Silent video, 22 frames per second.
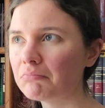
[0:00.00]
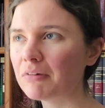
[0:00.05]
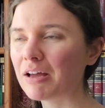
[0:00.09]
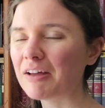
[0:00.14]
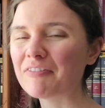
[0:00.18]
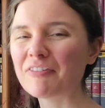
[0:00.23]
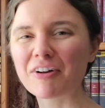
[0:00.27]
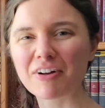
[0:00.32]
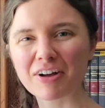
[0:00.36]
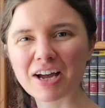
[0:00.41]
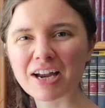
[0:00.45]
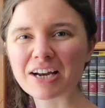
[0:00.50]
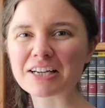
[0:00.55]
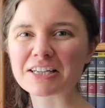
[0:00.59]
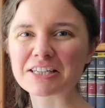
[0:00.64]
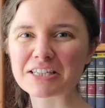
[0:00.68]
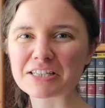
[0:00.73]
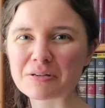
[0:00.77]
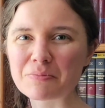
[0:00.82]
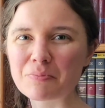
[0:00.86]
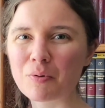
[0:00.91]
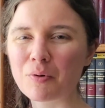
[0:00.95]
It felt kind of
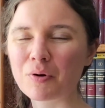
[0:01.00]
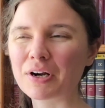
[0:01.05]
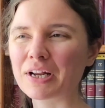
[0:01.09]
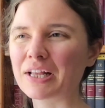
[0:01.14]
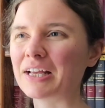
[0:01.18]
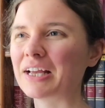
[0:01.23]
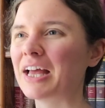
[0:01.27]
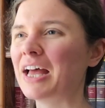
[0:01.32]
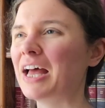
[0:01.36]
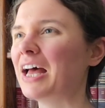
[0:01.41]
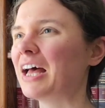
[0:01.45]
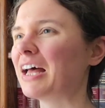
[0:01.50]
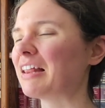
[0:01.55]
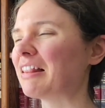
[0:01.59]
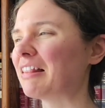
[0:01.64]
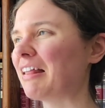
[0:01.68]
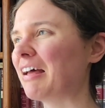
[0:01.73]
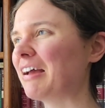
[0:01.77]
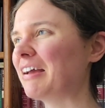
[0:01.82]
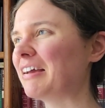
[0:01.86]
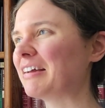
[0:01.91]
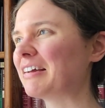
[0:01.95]
disappointing.
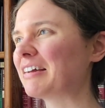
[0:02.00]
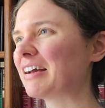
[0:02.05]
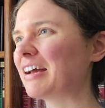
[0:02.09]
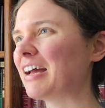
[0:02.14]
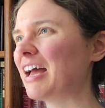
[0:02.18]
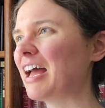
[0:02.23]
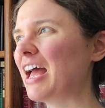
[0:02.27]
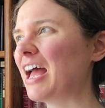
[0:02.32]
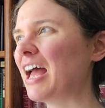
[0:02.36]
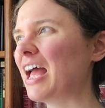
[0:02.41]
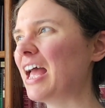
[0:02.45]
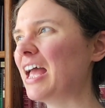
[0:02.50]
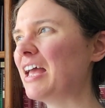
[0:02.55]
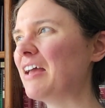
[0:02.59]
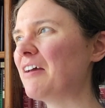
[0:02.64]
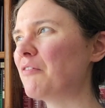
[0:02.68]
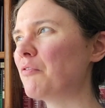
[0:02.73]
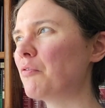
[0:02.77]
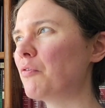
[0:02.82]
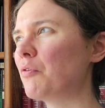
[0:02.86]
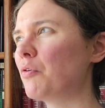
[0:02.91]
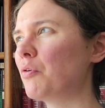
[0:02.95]
Like,
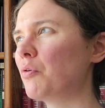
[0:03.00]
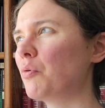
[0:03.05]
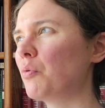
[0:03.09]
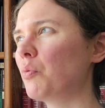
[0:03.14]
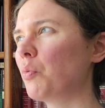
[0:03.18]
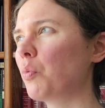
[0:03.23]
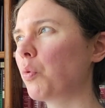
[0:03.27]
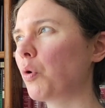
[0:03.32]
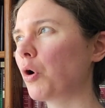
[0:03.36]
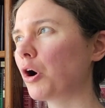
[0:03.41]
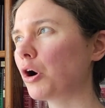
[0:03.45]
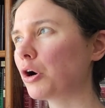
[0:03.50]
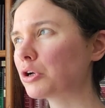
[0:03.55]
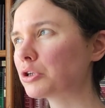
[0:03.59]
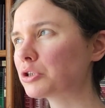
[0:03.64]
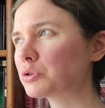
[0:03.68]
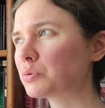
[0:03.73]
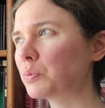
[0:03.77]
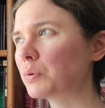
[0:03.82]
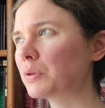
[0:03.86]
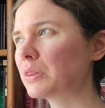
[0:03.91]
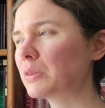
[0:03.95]
it
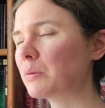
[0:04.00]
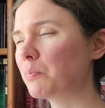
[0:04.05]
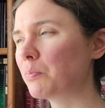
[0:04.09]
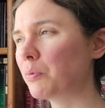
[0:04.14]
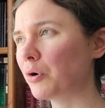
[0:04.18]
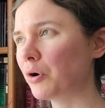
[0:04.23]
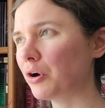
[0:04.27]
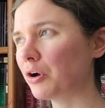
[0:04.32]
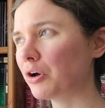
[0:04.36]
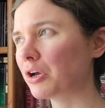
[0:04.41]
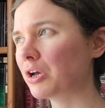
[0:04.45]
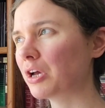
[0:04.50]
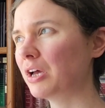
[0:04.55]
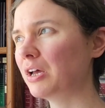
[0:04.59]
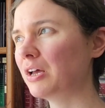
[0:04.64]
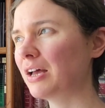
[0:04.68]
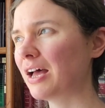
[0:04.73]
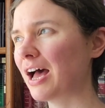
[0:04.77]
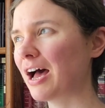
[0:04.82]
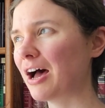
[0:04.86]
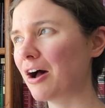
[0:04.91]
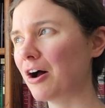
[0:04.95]
worked with the book,
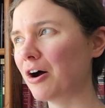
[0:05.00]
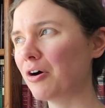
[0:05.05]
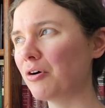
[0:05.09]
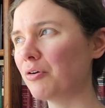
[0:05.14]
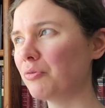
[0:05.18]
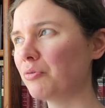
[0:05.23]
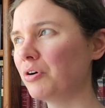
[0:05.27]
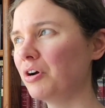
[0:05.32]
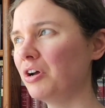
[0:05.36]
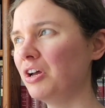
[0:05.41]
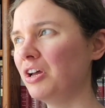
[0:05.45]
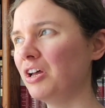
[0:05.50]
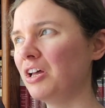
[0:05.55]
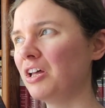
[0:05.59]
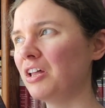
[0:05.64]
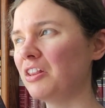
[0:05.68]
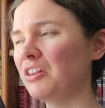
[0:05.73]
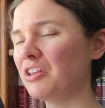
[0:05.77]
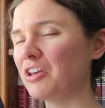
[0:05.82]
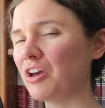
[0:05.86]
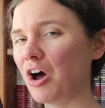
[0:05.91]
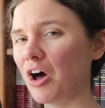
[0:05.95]
how
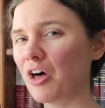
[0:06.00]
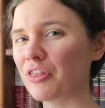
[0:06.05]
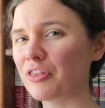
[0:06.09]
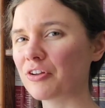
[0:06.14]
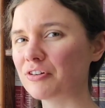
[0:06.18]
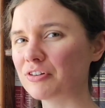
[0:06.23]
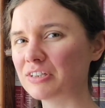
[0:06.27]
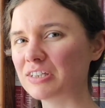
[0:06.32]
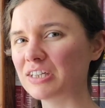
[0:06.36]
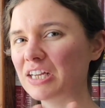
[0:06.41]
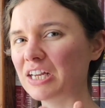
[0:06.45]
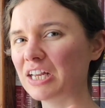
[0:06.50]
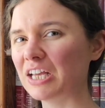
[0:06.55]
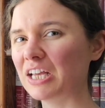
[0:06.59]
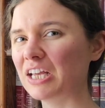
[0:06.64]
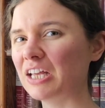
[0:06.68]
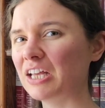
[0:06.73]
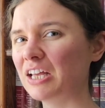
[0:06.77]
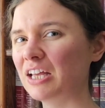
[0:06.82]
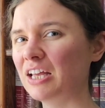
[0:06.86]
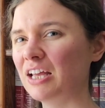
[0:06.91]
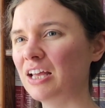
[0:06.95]
the author did
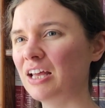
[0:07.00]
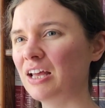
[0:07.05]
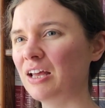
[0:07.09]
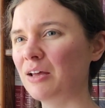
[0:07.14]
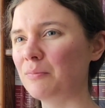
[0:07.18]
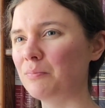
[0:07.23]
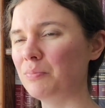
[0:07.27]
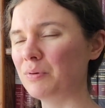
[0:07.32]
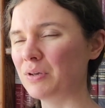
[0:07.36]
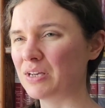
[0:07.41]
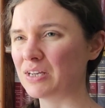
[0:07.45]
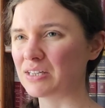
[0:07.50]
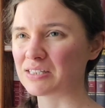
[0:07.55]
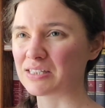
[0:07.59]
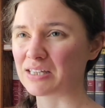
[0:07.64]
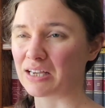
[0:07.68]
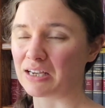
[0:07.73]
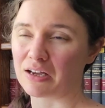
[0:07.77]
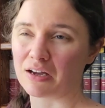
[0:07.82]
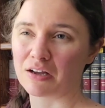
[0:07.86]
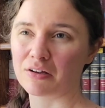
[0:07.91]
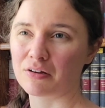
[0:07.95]
it, because
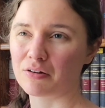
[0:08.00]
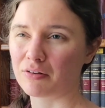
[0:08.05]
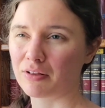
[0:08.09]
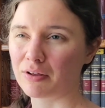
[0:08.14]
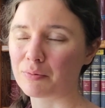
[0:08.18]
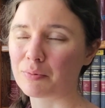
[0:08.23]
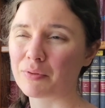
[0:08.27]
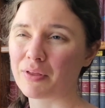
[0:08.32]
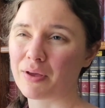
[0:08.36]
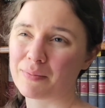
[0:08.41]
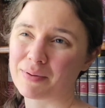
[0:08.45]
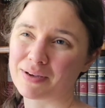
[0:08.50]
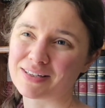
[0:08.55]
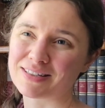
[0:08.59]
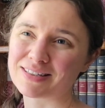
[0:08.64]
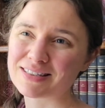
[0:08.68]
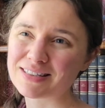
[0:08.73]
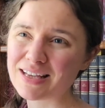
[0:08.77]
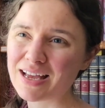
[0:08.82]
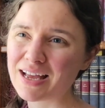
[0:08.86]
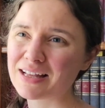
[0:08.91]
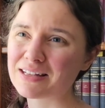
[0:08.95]
like you're like well that makes
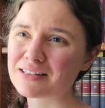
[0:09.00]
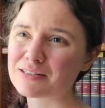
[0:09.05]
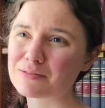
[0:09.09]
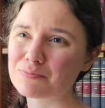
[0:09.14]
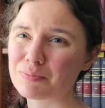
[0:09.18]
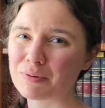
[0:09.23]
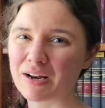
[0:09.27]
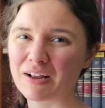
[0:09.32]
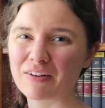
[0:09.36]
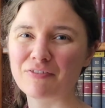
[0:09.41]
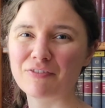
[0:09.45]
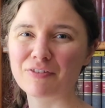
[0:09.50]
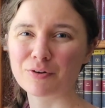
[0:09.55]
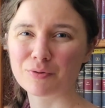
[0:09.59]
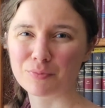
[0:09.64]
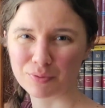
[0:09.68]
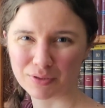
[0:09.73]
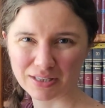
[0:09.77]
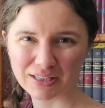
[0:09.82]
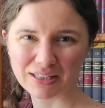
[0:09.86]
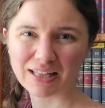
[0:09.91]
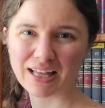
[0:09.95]
sense but i feel
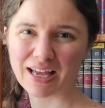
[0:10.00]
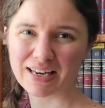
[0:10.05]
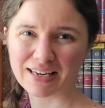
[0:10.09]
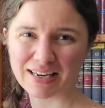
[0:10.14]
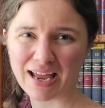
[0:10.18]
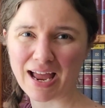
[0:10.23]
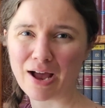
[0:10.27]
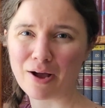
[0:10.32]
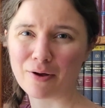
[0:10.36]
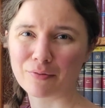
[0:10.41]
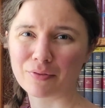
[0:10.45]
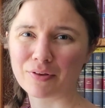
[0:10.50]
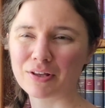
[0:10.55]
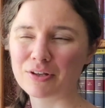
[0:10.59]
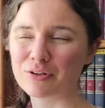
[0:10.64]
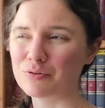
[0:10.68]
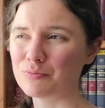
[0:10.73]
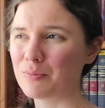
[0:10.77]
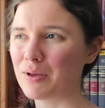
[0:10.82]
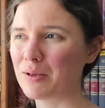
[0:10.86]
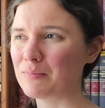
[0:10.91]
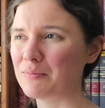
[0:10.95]
really let down that
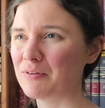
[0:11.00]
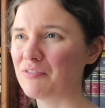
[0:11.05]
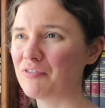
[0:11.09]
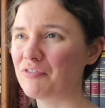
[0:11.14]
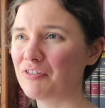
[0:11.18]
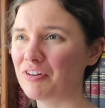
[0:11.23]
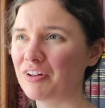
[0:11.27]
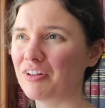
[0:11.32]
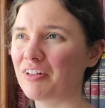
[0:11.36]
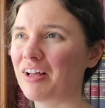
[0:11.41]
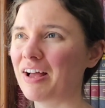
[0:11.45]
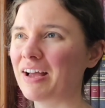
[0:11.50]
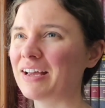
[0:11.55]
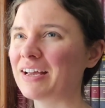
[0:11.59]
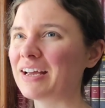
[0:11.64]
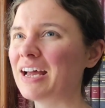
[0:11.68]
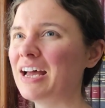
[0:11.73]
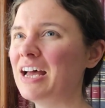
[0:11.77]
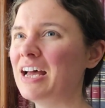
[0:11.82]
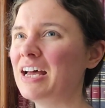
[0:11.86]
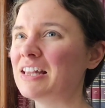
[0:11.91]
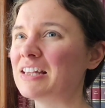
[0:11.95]
you made me feel
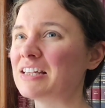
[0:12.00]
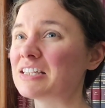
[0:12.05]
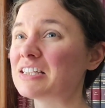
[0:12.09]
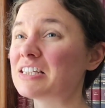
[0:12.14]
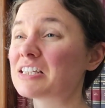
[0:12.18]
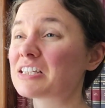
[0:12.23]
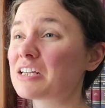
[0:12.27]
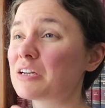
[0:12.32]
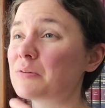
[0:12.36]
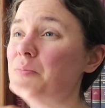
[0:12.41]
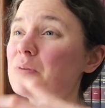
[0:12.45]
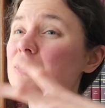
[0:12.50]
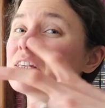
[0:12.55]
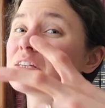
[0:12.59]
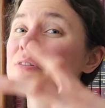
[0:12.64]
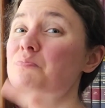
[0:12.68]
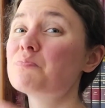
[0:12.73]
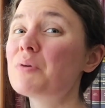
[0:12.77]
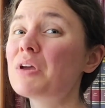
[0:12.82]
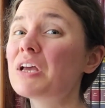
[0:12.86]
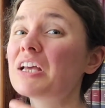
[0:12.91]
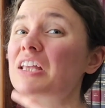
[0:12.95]
like this is going to be
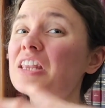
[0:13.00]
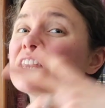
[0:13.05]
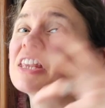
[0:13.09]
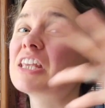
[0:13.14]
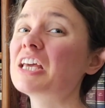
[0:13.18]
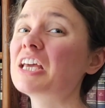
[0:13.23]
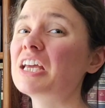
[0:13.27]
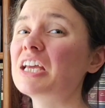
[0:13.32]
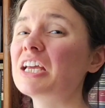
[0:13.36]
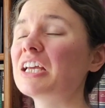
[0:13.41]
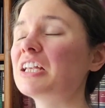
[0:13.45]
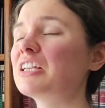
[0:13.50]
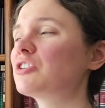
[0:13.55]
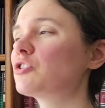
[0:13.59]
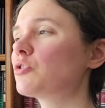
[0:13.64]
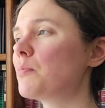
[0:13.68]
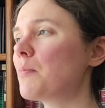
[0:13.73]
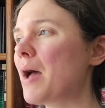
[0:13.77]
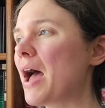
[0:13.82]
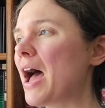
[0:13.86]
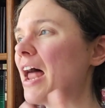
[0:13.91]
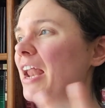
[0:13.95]
this big thing and
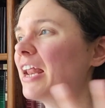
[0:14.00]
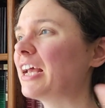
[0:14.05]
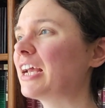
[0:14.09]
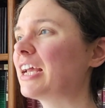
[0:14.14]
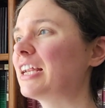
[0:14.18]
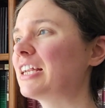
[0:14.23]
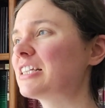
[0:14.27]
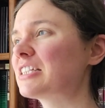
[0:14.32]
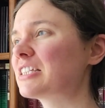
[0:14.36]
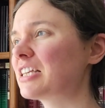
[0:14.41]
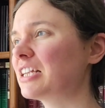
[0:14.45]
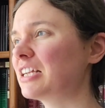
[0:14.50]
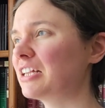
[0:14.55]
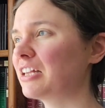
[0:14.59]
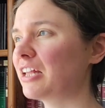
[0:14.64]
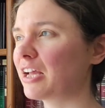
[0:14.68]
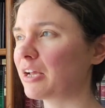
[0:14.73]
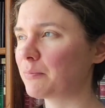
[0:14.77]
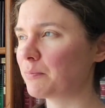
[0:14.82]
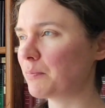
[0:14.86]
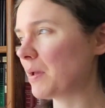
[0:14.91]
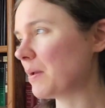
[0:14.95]
dramatic and it's going to
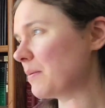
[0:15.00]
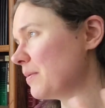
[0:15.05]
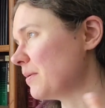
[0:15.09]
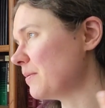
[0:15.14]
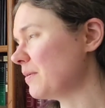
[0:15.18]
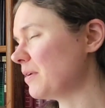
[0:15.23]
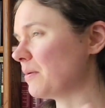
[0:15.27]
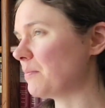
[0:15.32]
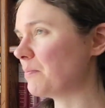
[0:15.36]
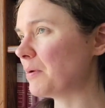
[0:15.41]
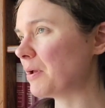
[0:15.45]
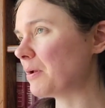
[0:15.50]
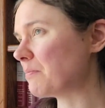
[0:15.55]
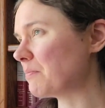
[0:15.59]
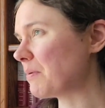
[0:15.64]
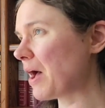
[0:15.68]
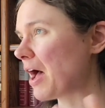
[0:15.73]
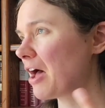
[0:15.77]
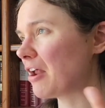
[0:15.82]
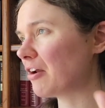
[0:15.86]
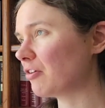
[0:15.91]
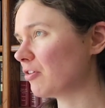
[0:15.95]
like maybe be a big
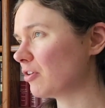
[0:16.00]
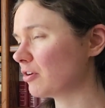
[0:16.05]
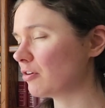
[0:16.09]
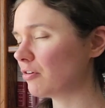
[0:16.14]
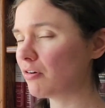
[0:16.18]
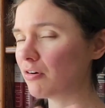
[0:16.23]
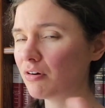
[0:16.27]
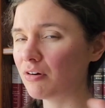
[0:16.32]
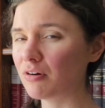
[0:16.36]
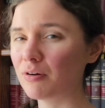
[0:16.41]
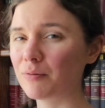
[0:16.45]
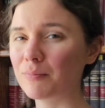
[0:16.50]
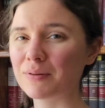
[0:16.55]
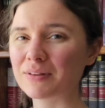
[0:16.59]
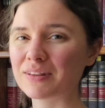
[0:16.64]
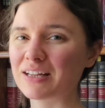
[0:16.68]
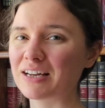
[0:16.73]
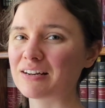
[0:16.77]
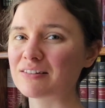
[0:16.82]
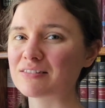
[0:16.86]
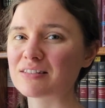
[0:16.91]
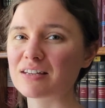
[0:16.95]
battle and oh
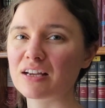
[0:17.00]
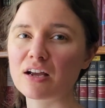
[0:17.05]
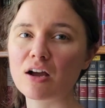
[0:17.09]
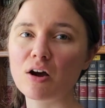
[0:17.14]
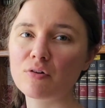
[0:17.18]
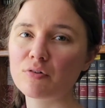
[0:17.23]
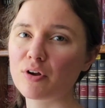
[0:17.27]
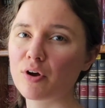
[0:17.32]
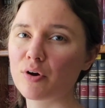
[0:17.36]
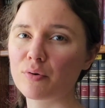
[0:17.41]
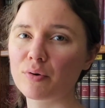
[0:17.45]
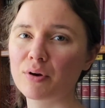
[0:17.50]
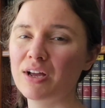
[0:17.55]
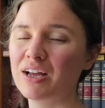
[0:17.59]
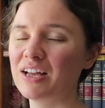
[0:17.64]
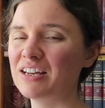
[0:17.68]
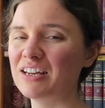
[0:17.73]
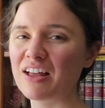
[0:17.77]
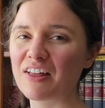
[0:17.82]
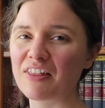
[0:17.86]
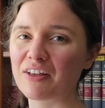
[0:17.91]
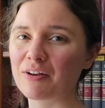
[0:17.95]
but then it's like oh no
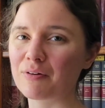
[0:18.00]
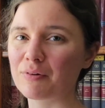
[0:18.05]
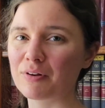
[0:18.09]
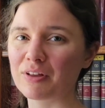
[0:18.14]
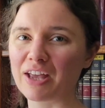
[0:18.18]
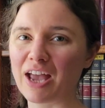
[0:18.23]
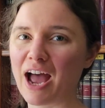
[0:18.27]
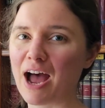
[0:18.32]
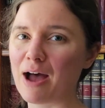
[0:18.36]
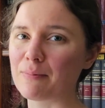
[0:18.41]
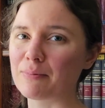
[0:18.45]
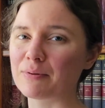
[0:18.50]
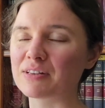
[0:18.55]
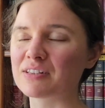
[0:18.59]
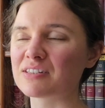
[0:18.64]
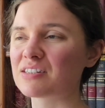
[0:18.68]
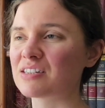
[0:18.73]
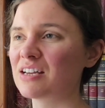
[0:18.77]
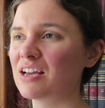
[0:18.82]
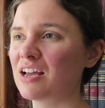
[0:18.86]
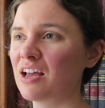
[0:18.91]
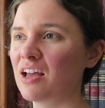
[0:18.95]
nothing really
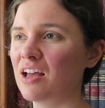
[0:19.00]
happens